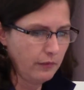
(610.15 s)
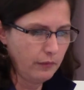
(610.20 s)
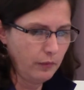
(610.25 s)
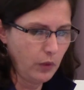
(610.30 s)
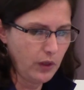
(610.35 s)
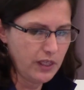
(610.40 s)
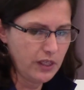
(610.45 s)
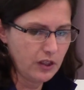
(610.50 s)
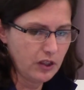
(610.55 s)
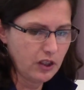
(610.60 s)

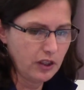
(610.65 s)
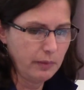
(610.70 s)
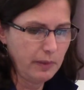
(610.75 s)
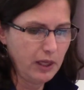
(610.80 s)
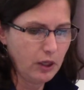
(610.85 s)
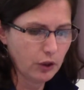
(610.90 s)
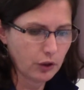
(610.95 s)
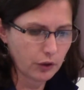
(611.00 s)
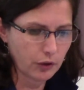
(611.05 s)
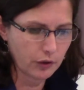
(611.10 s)
voices to
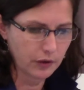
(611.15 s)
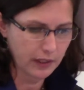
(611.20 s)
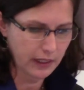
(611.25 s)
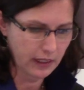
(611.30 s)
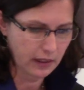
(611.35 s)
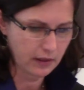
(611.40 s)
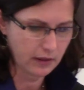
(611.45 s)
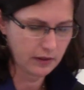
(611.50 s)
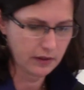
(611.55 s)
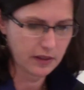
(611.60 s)
be heard in
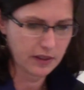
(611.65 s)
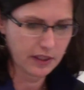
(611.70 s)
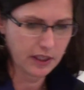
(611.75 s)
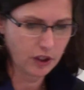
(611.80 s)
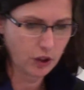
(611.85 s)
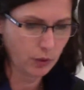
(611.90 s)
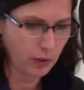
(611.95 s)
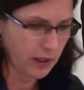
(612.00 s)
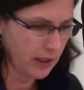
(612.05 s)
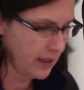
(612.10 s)
a
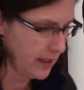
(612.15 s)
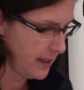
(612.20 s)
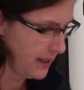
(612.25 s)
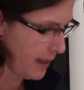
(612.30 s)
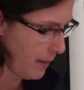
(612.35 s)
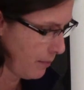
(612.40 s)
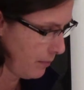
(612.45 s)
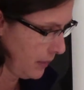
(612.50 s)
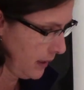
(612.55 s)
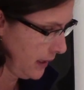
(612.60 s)
constituent
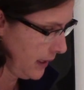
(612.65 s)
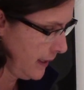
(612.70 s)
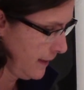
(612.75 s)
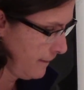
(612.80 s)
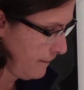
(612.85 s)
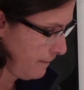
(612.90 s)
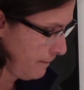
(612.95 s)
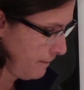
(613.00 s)
assembly.